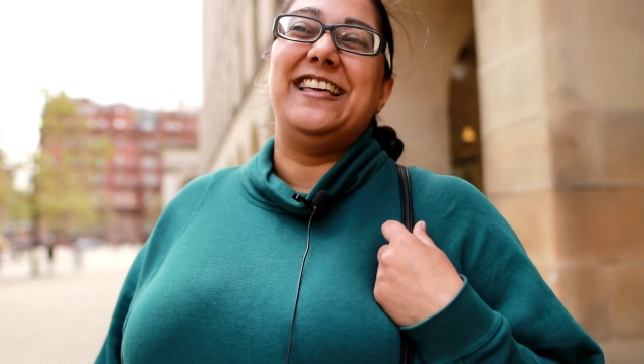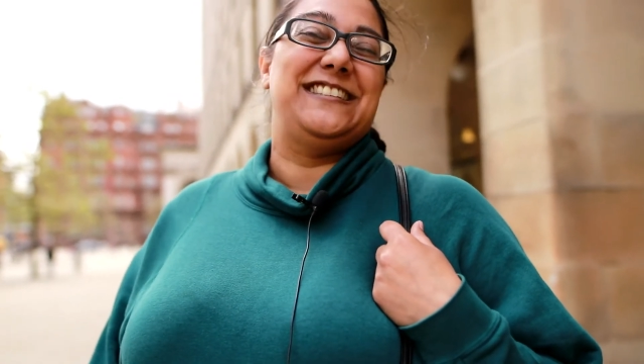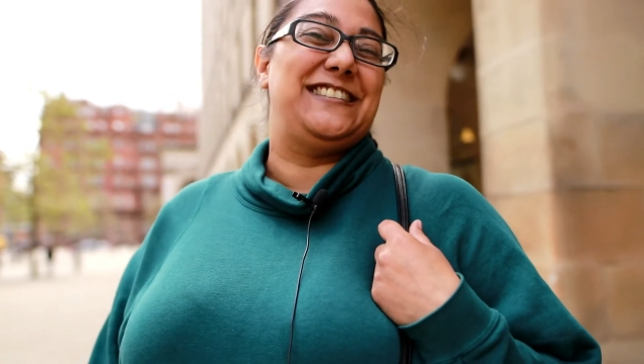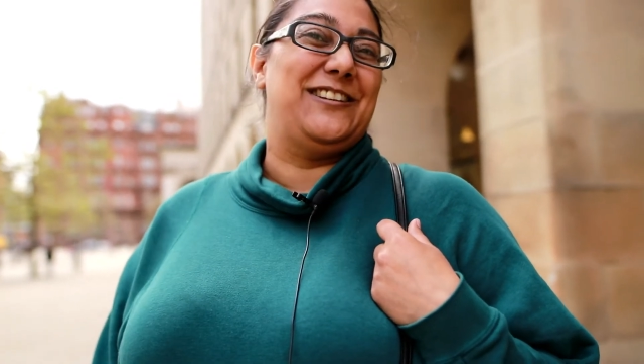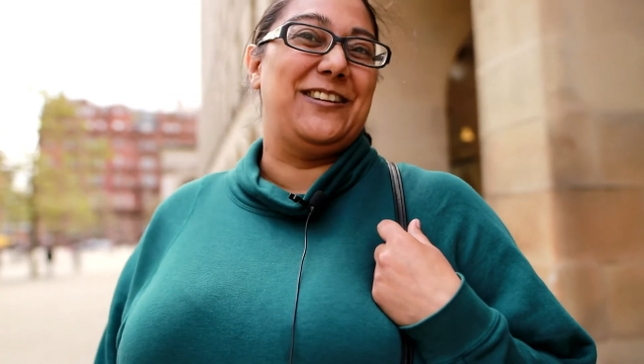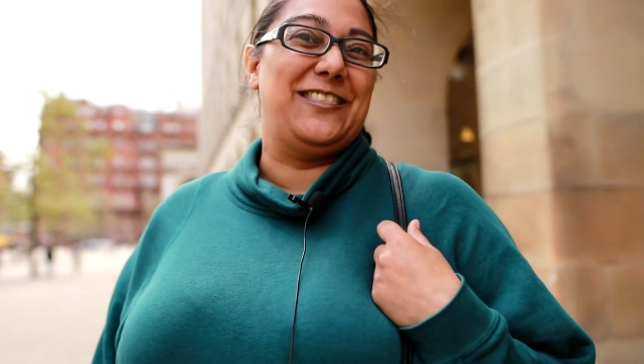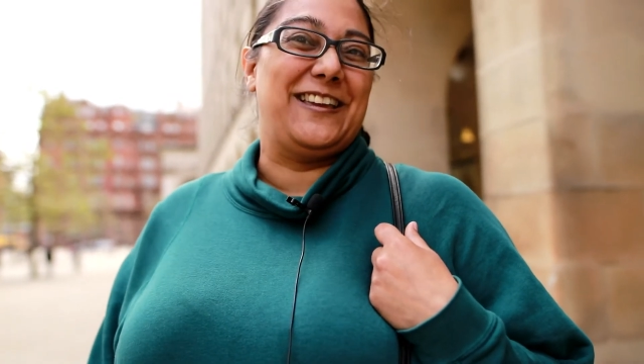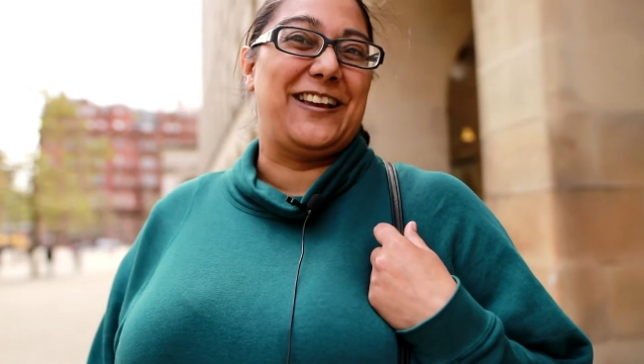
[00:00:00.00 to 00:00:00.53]
that's
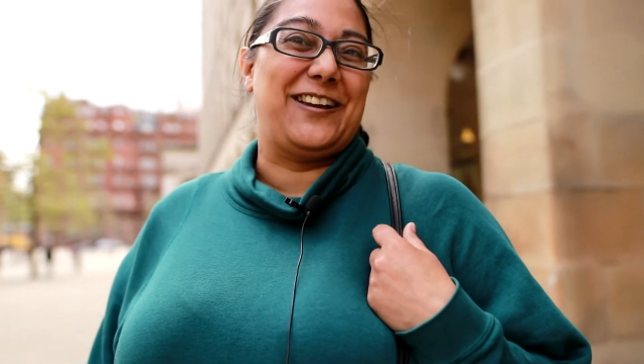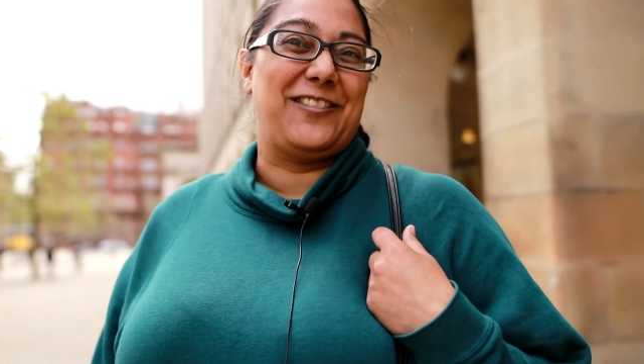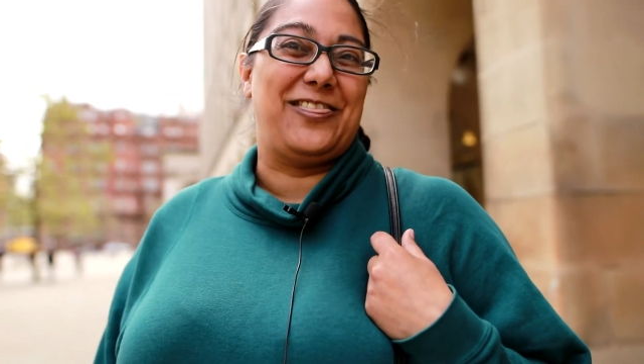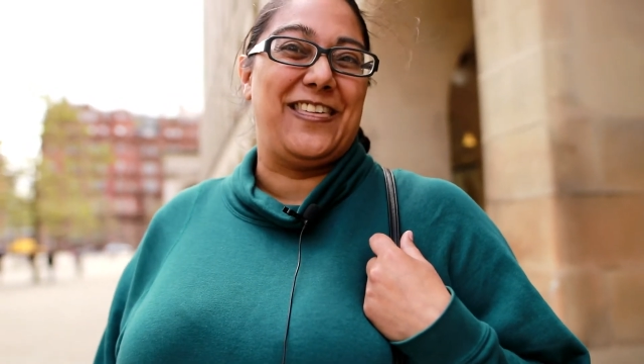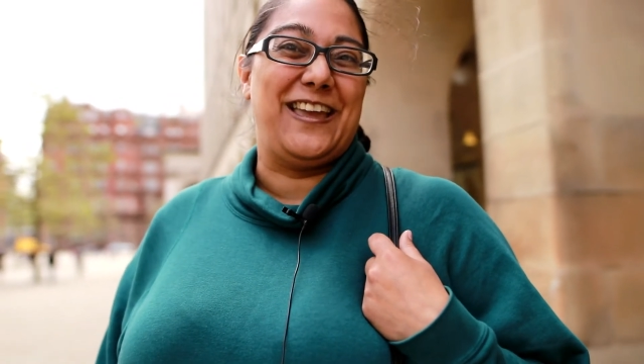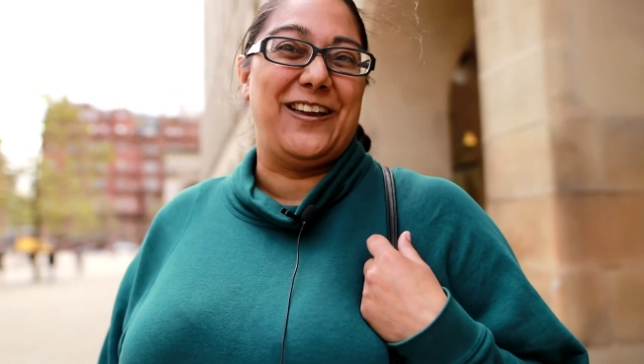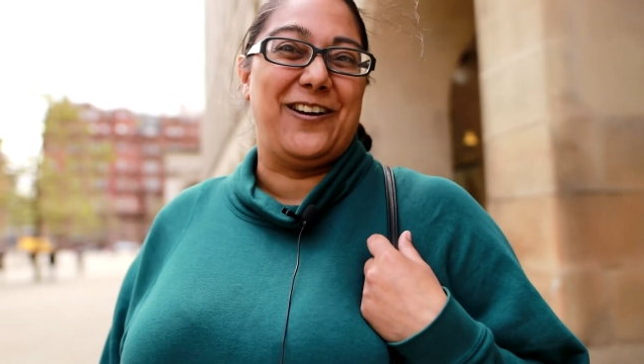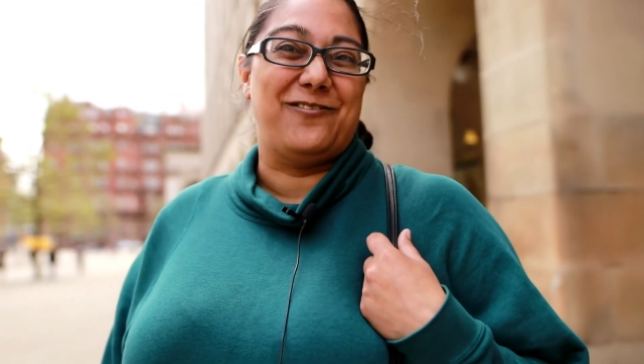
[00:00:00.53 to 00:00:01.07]
the only thing I
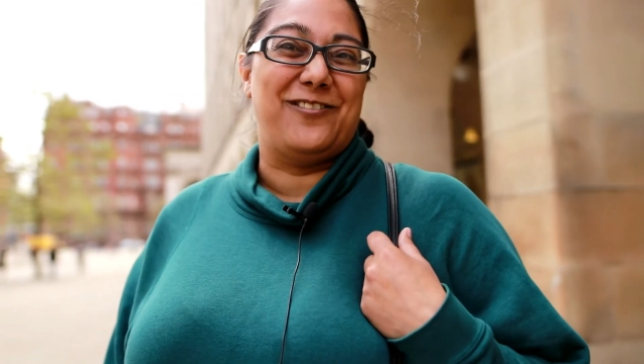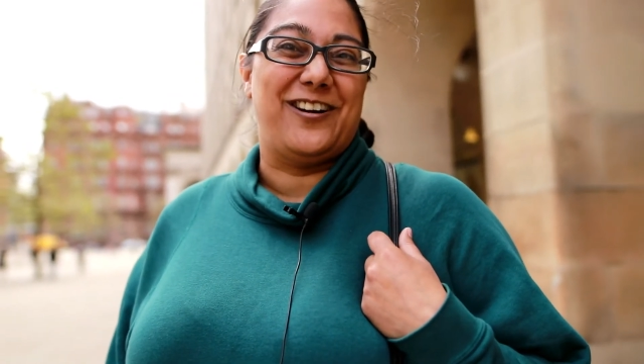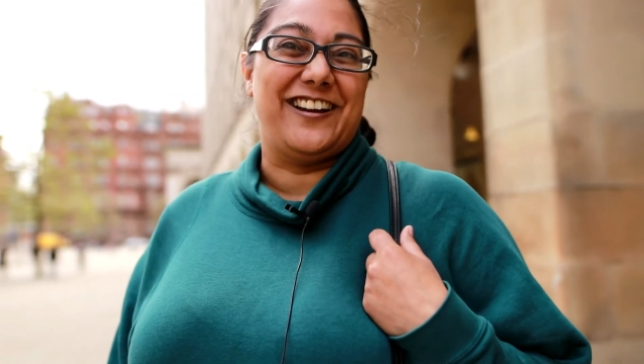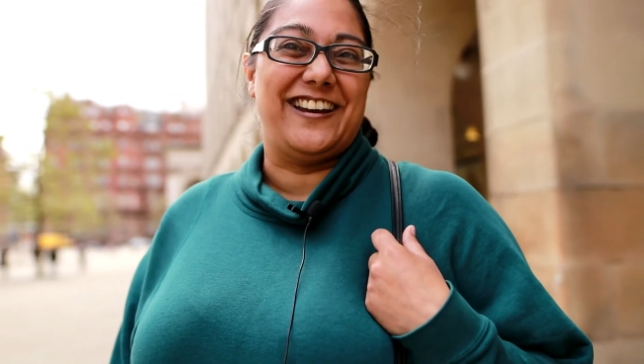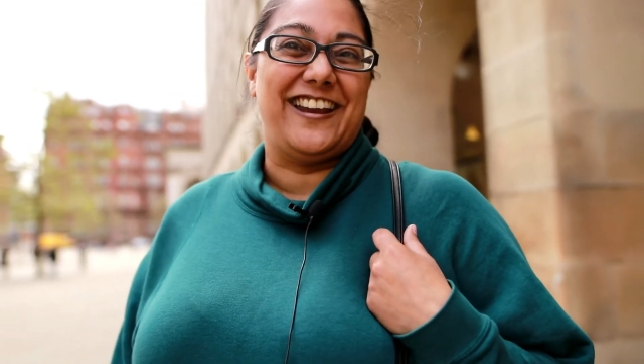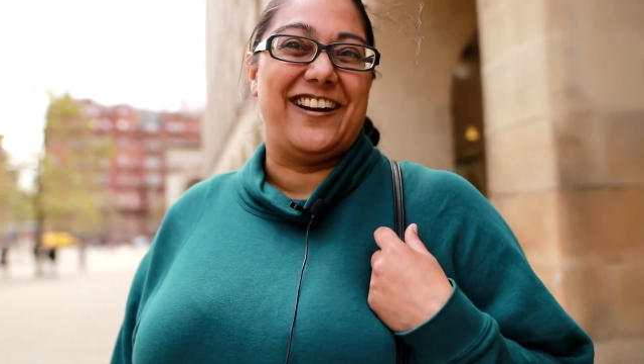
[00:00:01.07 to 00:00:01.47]
can think of right